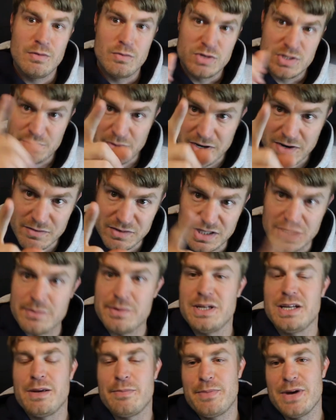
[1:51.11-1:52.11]
Speaking of
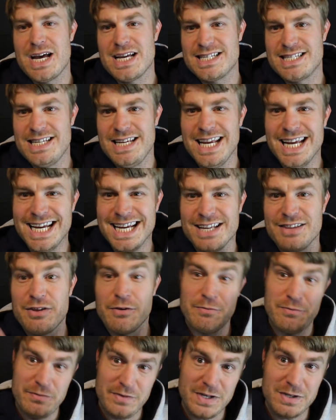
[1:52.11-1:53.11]
limited capacity,
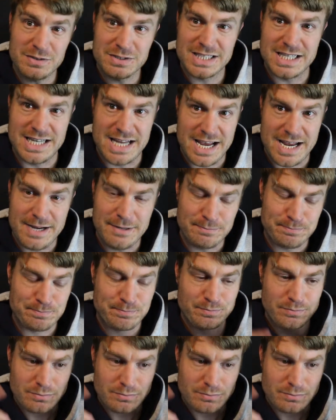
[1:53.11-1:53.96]
the field today,